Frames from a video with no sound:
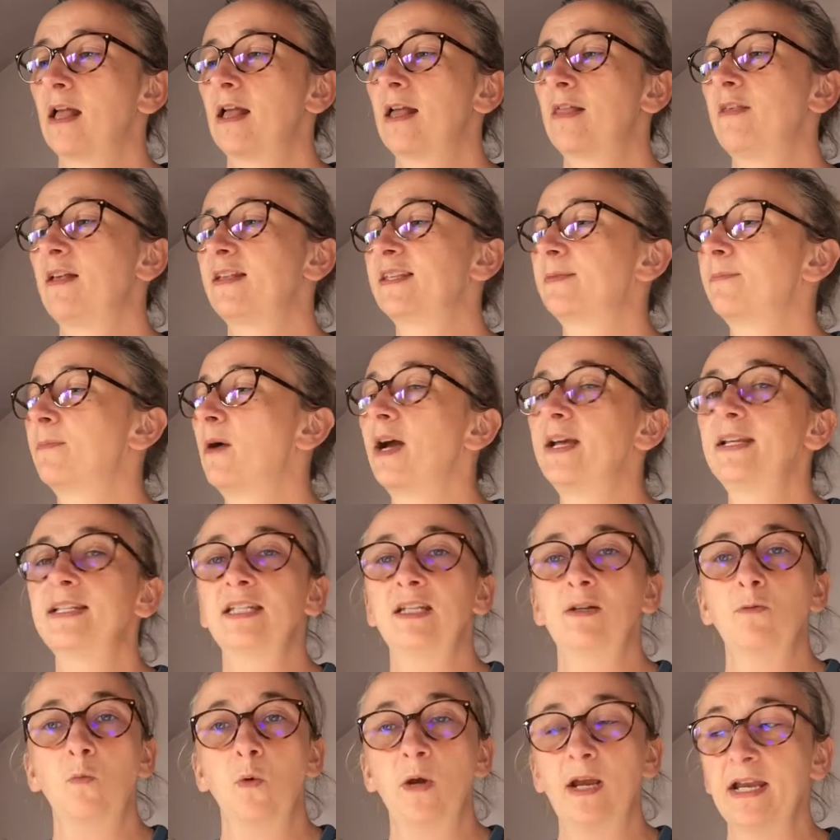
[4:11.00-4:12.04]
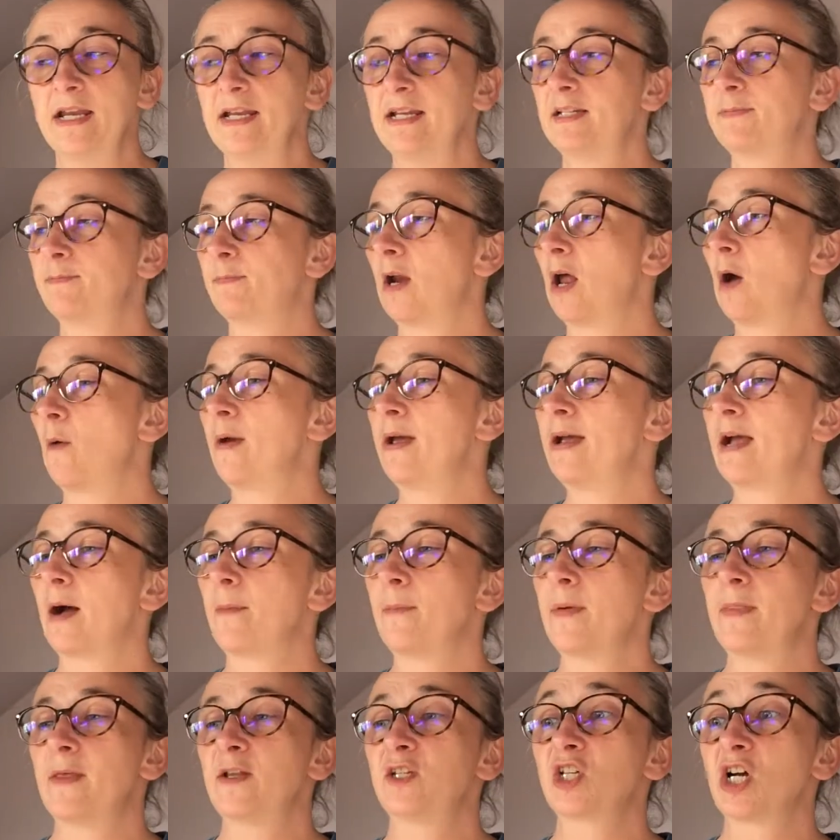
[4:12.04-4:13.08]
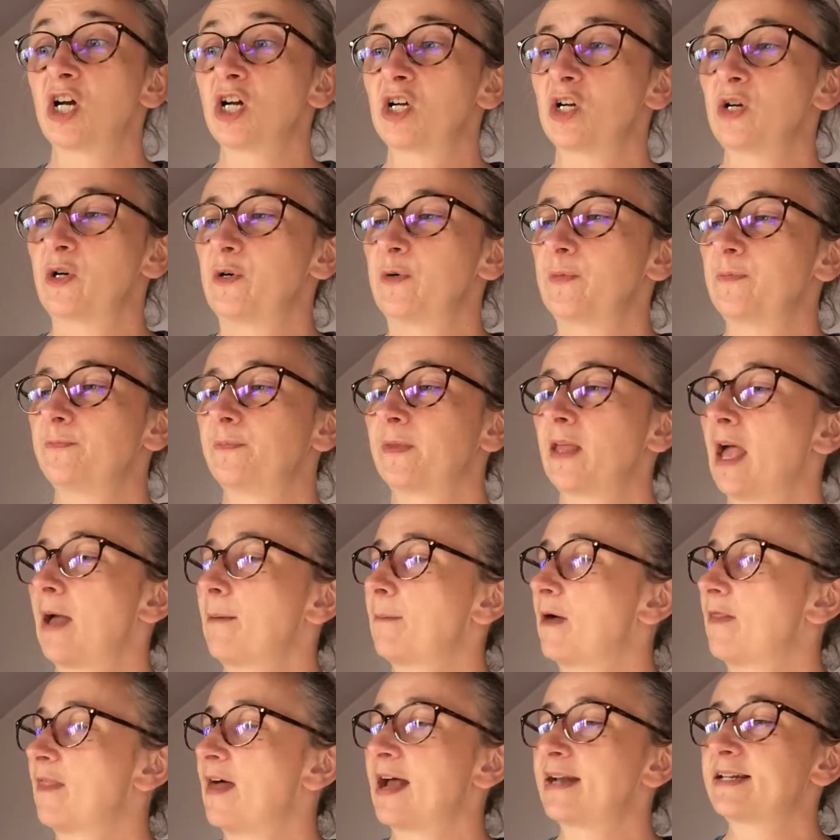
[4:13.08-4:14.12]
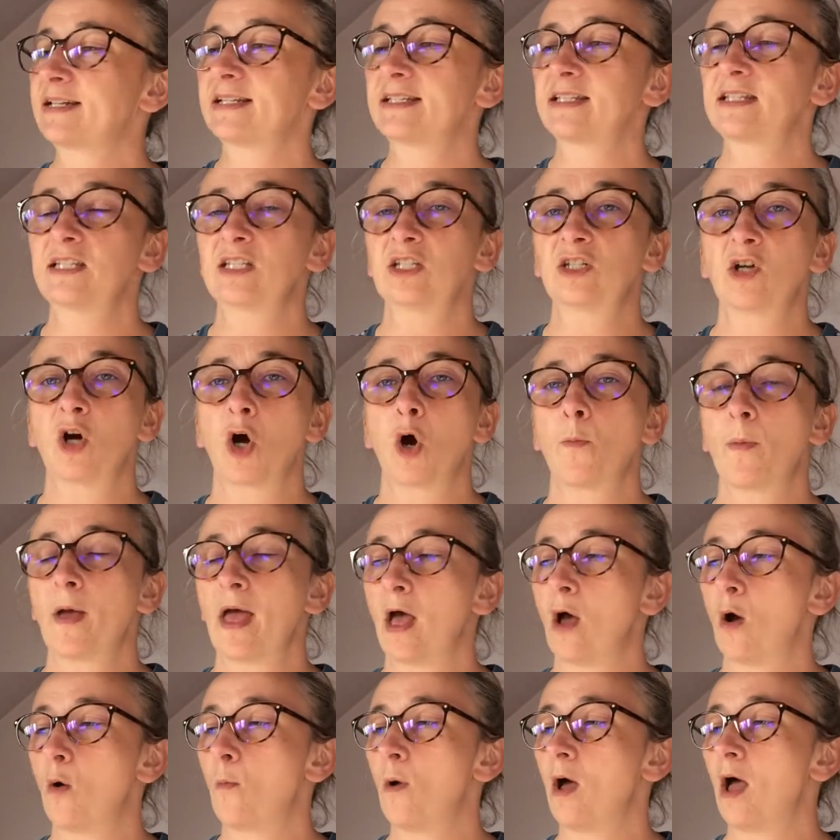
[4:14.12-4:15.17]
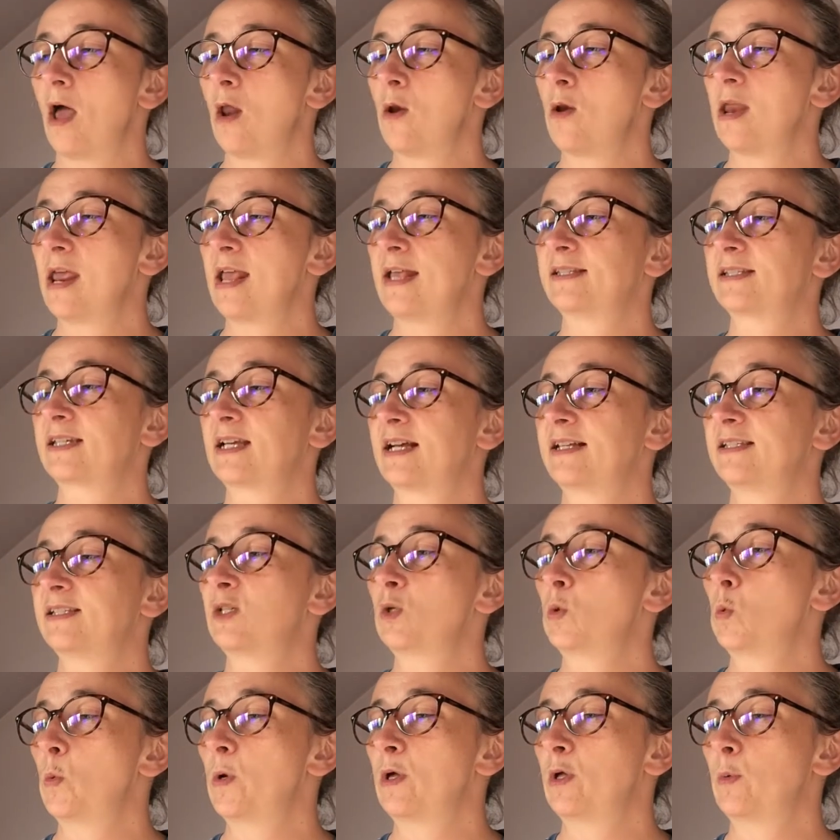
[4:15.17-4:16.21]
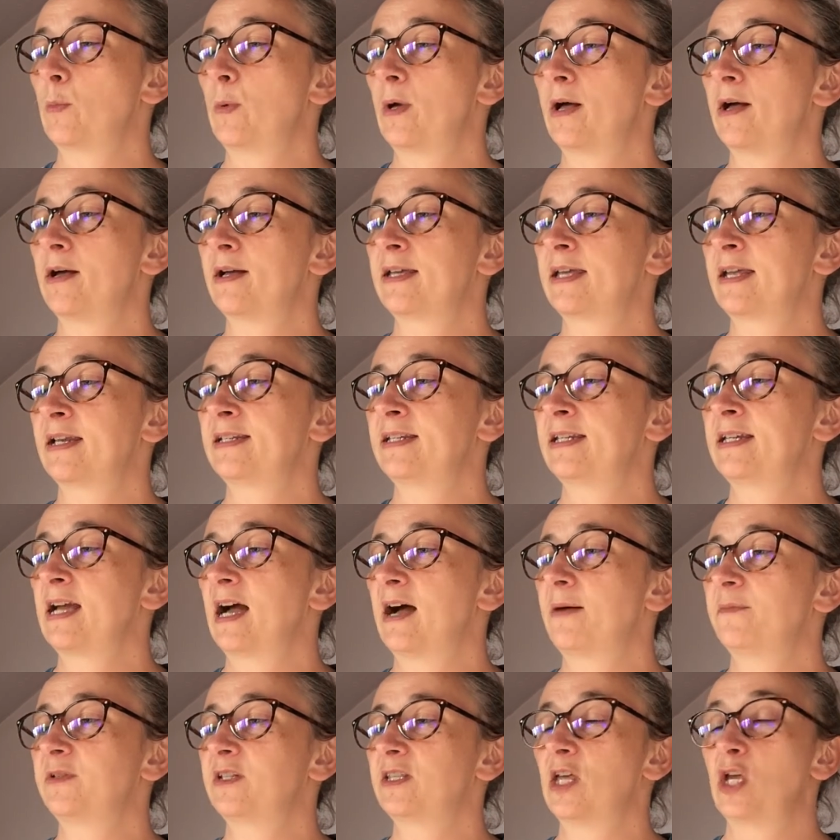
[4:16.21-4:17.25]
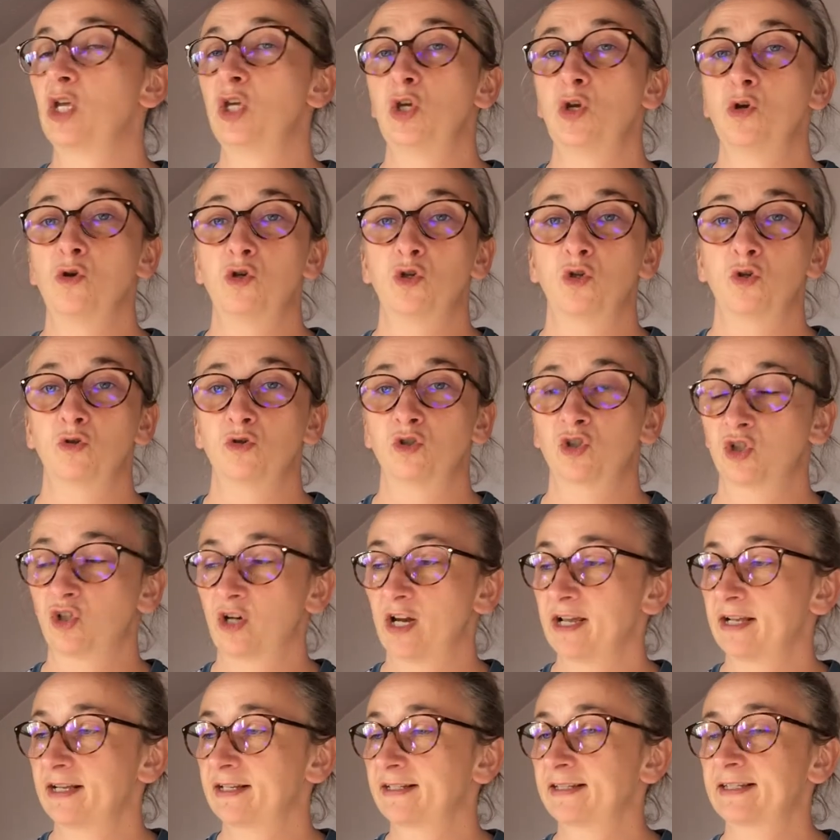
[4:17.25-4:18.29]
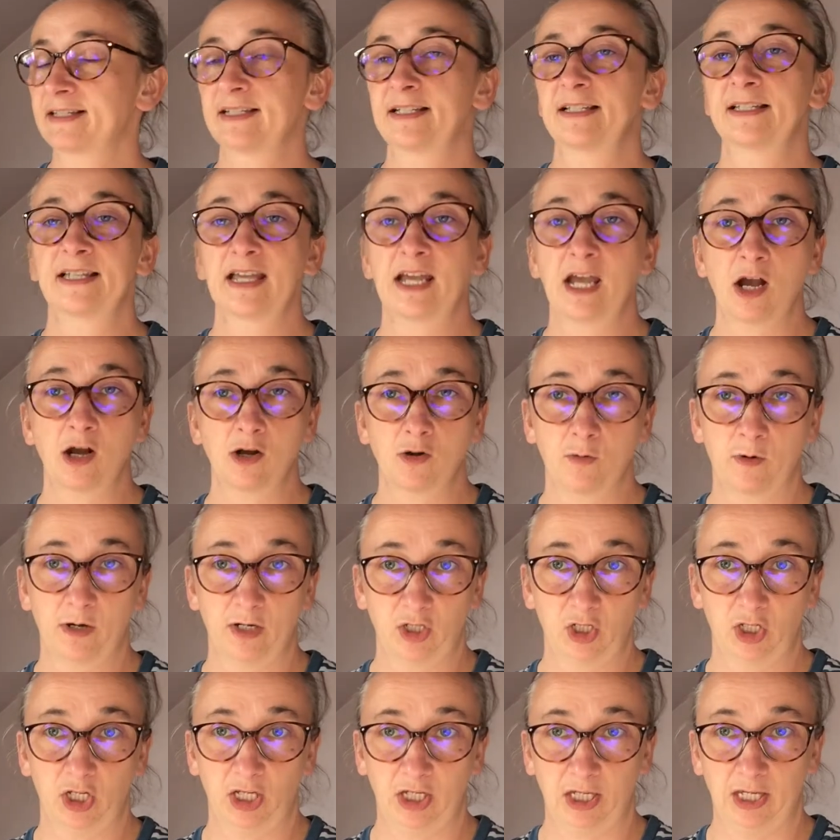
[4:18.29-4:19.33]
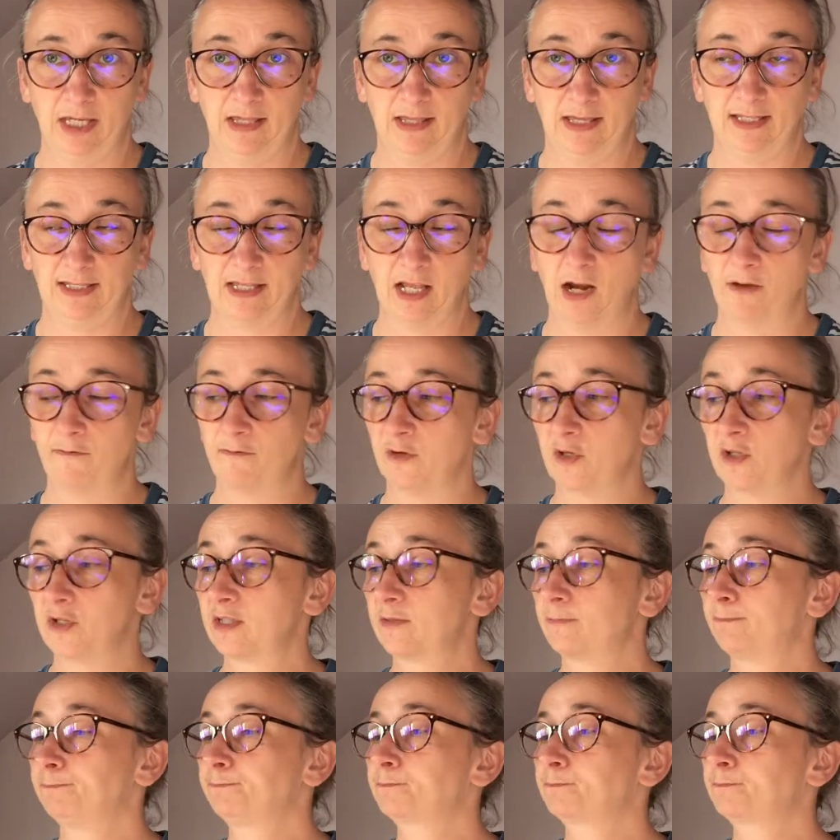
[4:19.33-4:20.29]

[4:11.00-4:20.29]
There's a mighty wind blowing up in the jungle, but that doesn't stop Elmer and his cousin Wilbur getting up to their usual tricks, because they are quite cheeky, these elephants.